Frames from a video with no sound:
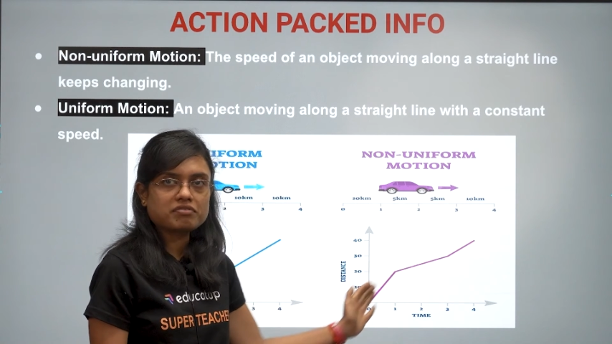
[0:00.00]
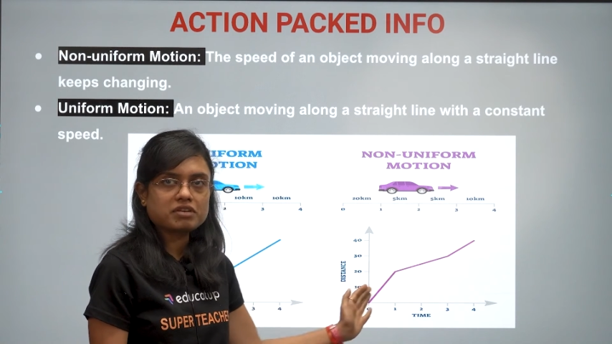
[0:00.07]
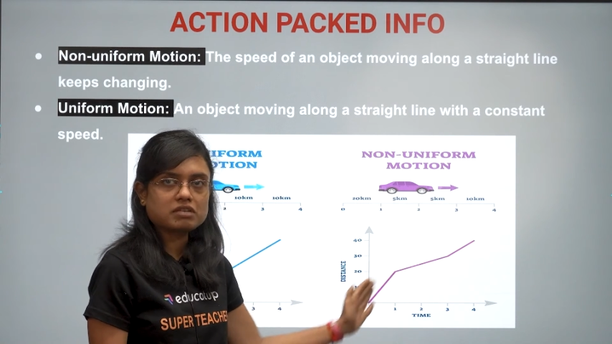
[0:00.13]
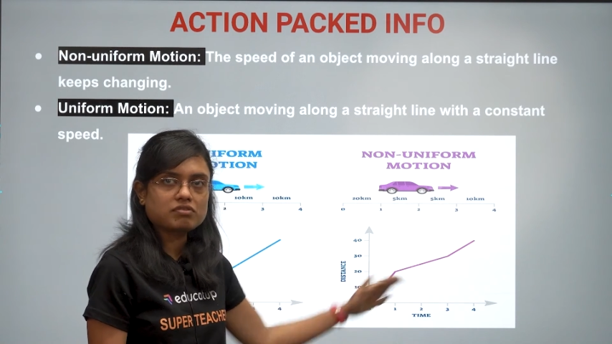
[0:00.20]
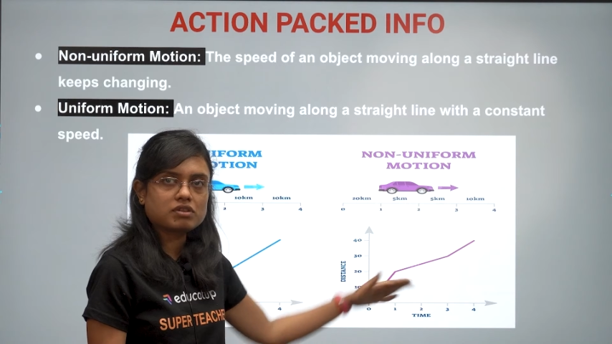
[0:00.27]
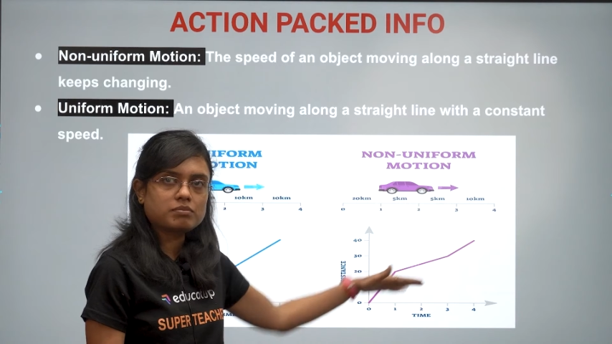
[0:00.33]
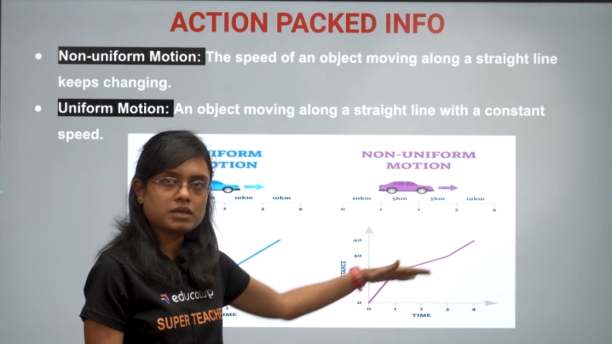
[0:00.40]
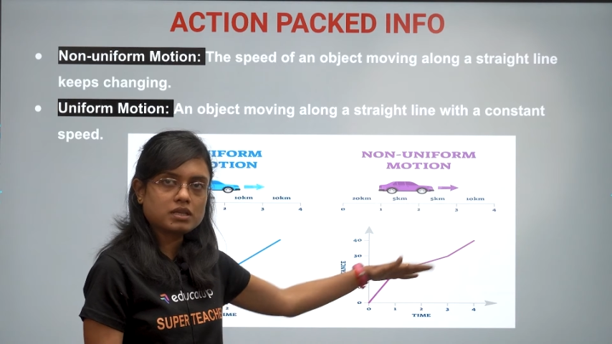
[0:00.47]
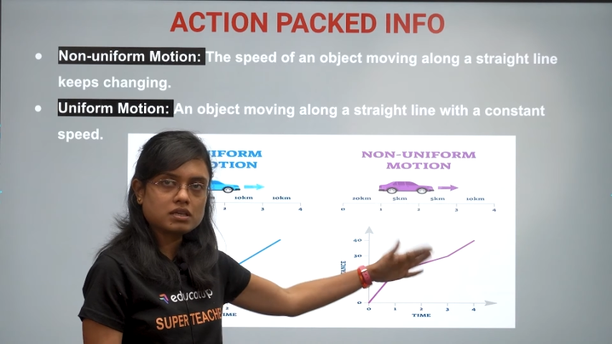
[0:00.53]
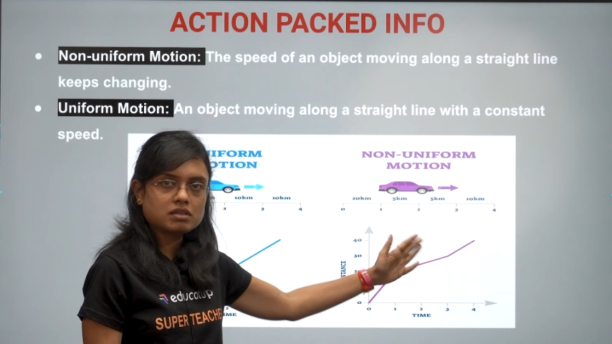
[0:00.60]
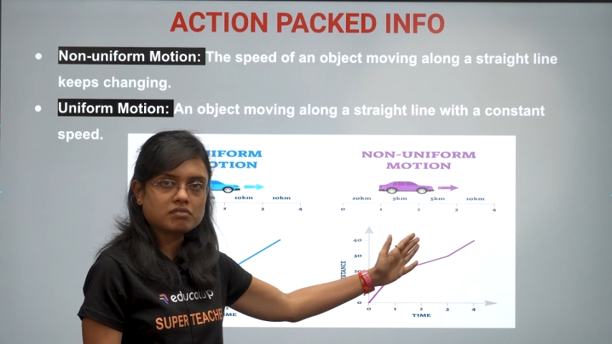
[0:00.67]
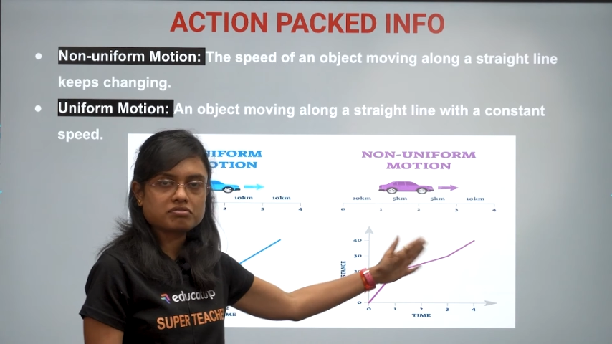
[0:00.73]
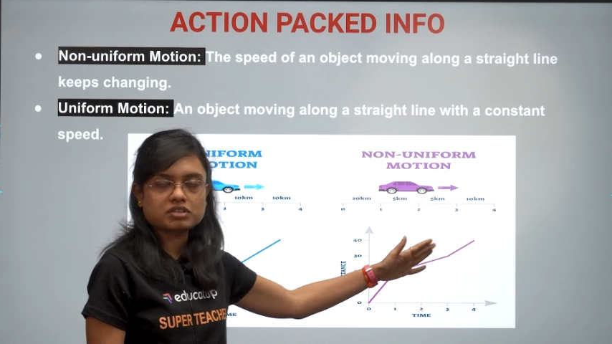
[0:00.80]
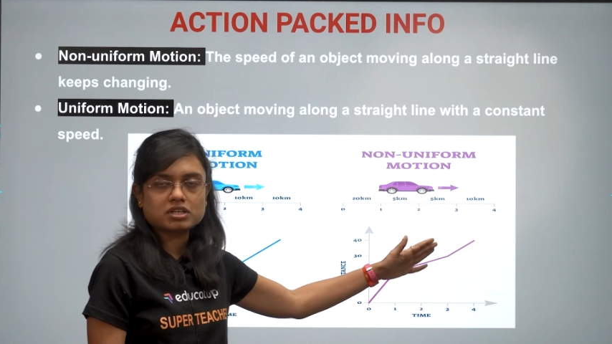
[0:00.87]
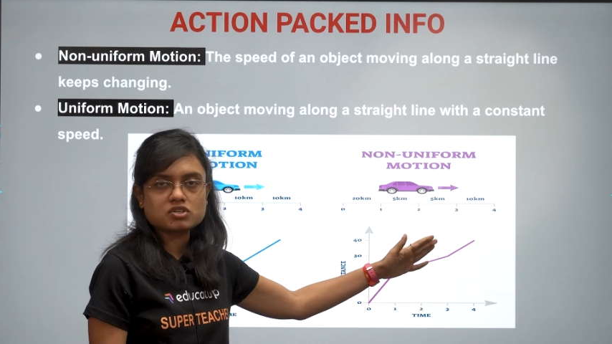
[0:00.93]
It will be in a
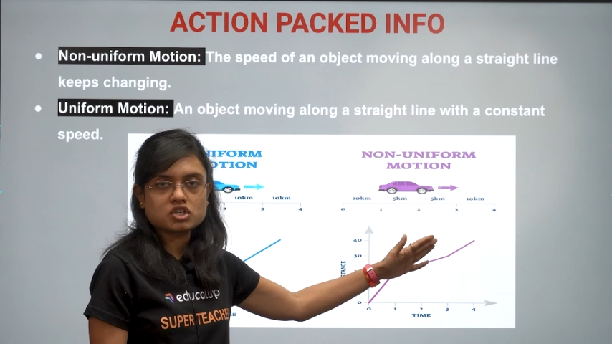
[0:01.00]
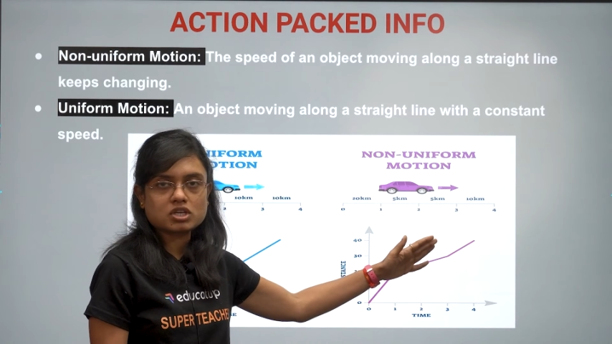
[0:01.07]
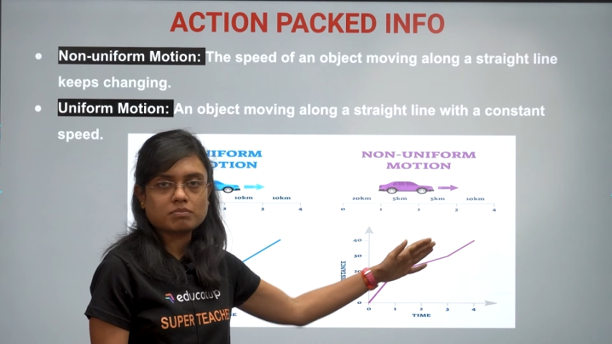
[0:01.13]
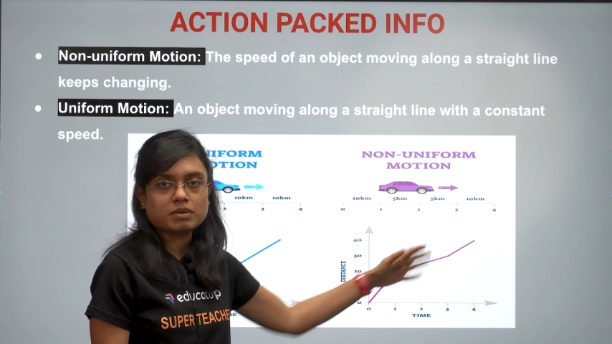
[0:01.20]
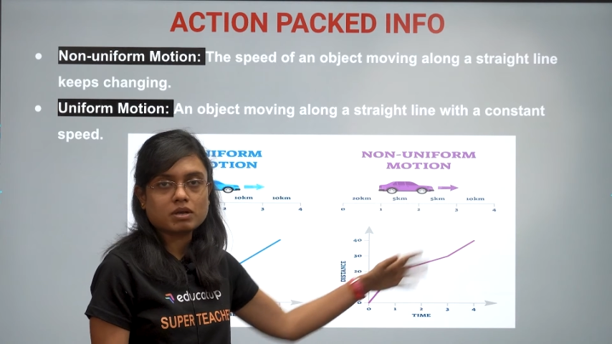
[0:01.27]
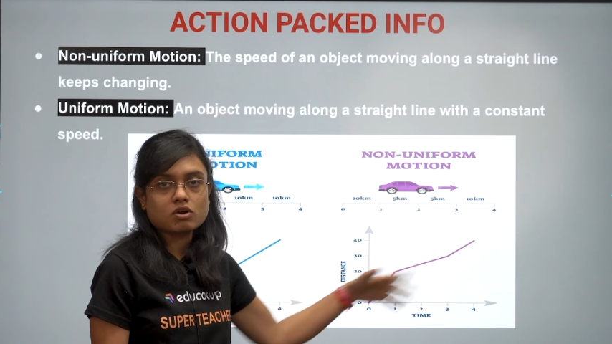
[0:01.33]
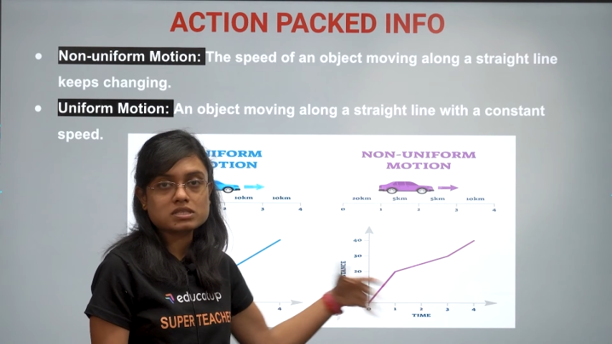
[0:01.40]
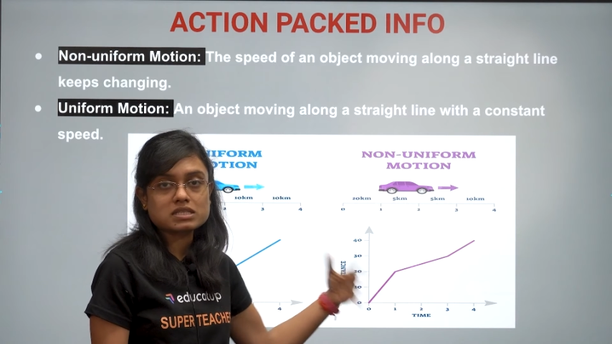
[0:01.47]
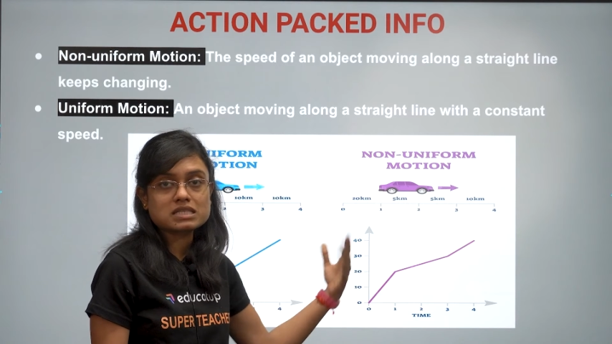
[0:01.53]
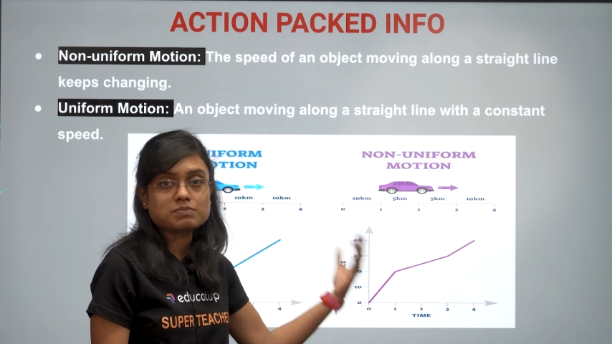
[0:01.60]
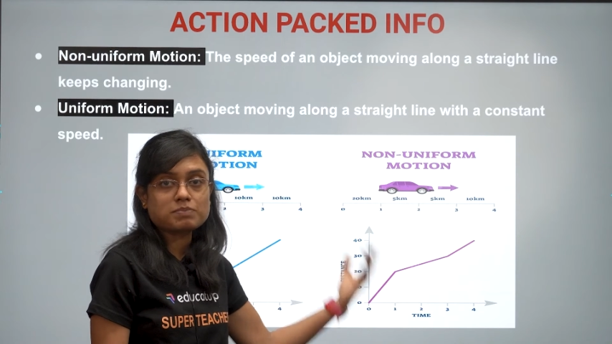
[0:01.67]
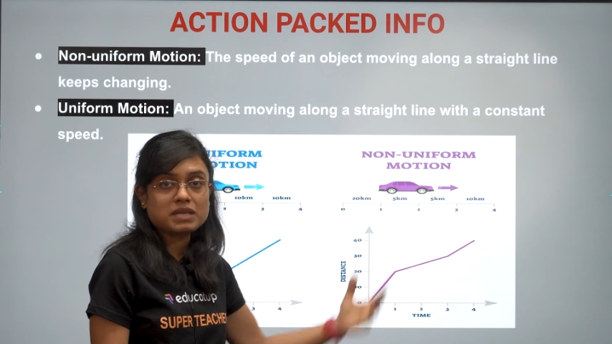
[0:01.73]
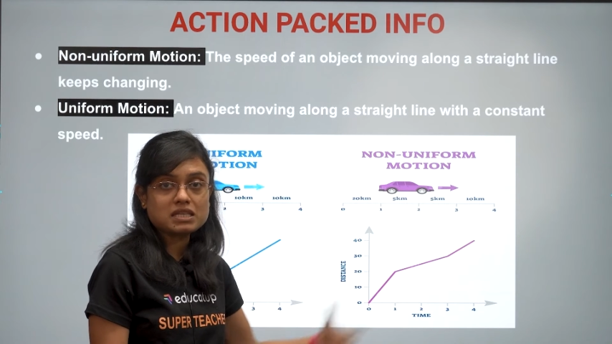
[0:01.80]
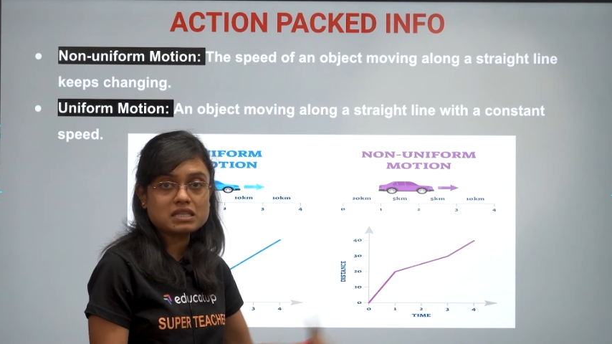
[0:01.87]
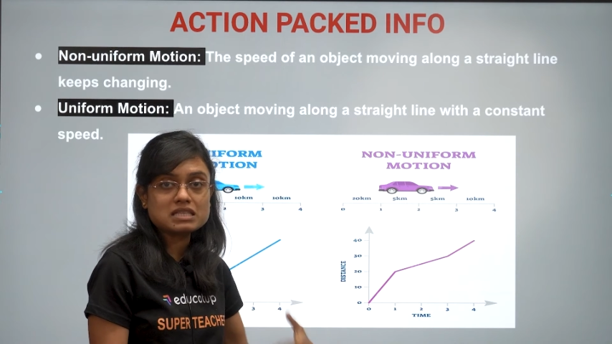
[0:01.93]
different shape because the
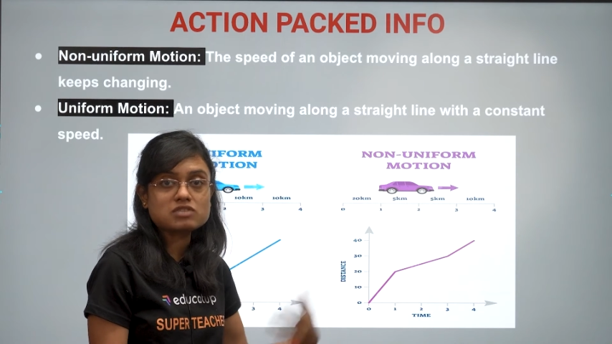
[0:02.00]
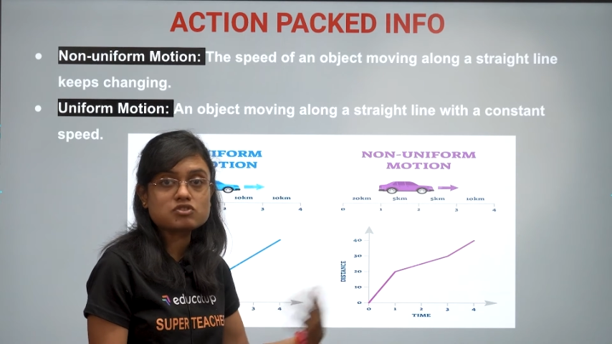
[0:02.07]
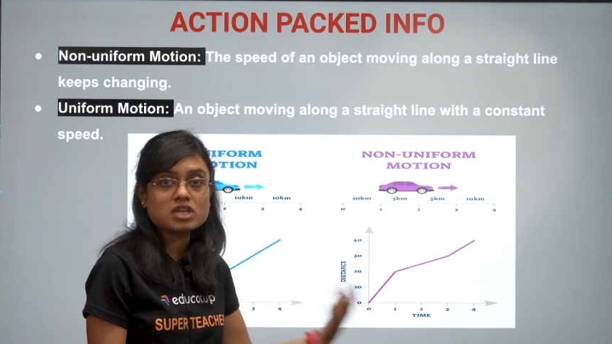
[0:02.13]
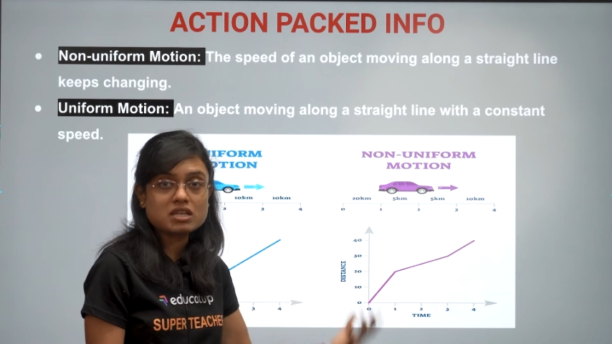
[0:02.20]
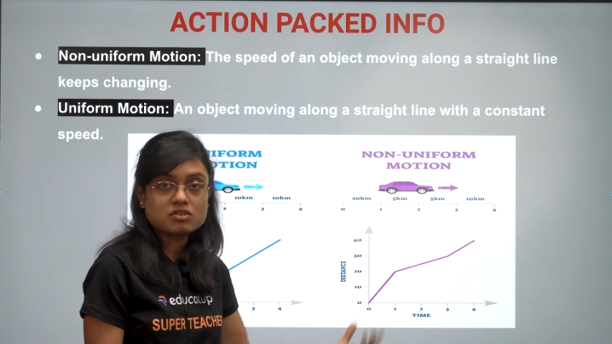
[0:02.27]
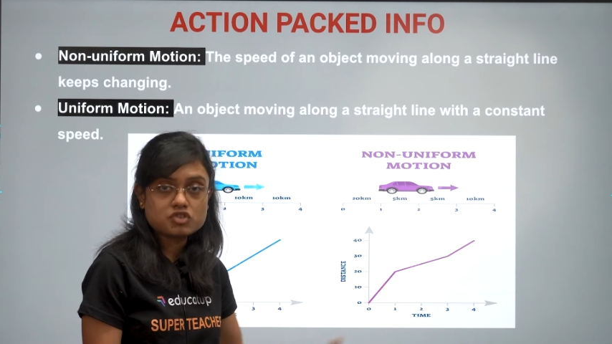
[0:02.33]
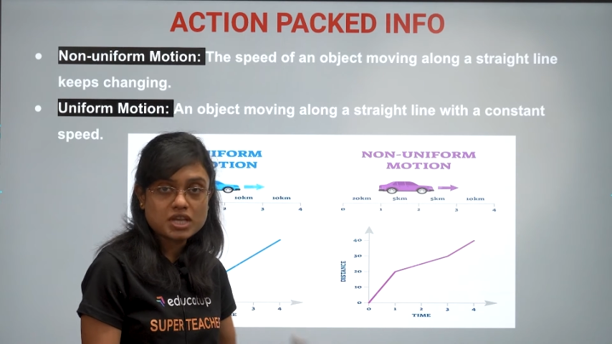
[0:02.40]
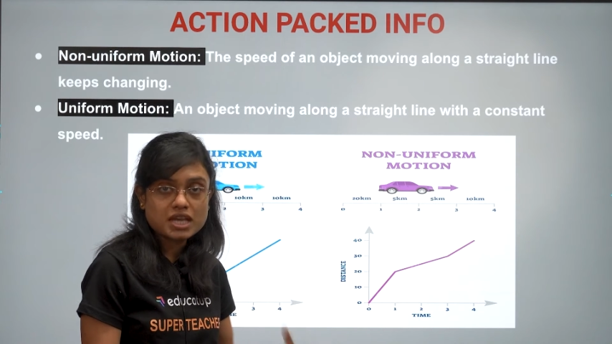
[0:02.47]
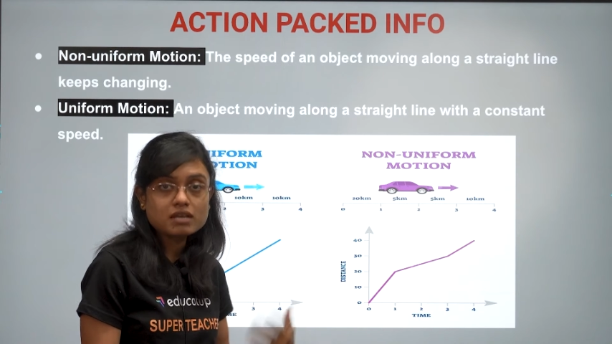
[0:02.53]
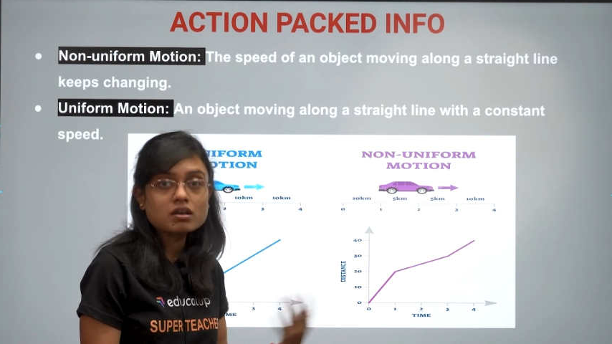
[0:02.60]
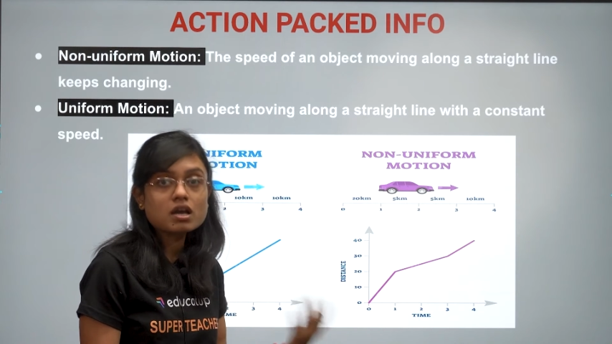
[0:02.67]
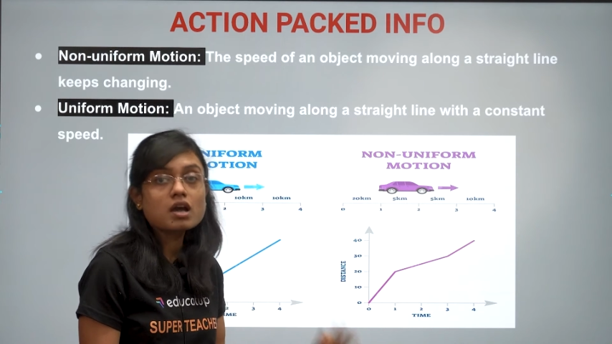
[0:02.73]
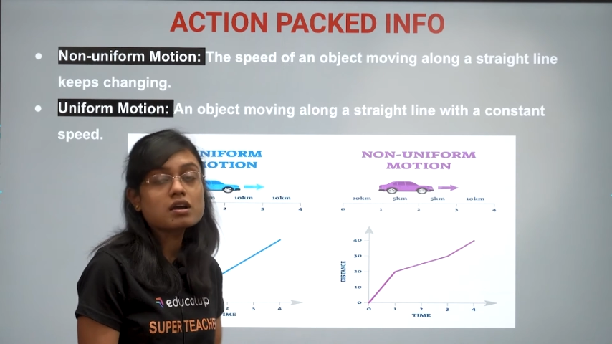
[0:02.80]
speed is changing